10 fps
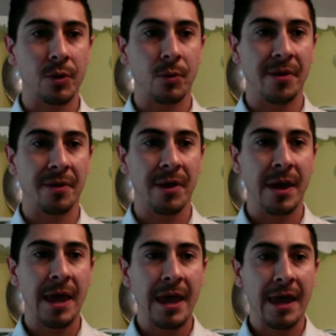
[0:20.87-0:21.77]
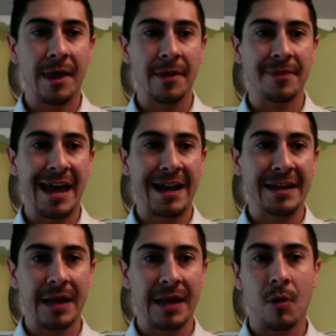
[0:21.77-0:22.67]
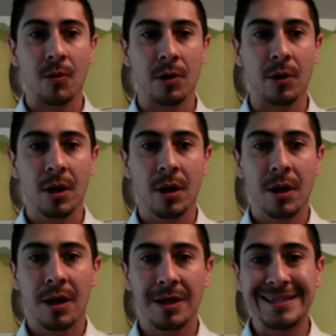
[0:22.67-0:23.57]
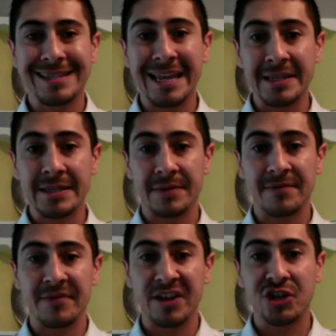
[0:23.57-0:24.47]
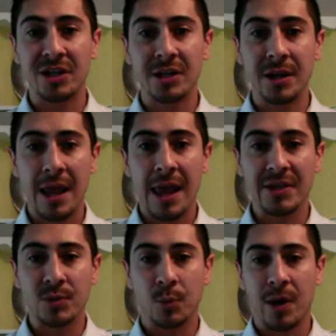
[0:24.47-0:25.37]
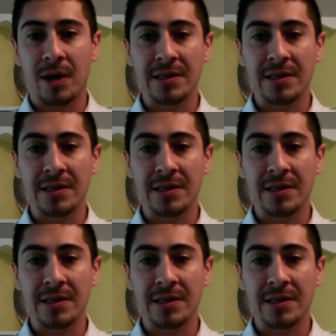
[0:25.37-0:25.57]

with, and that is our SASE Vision as well as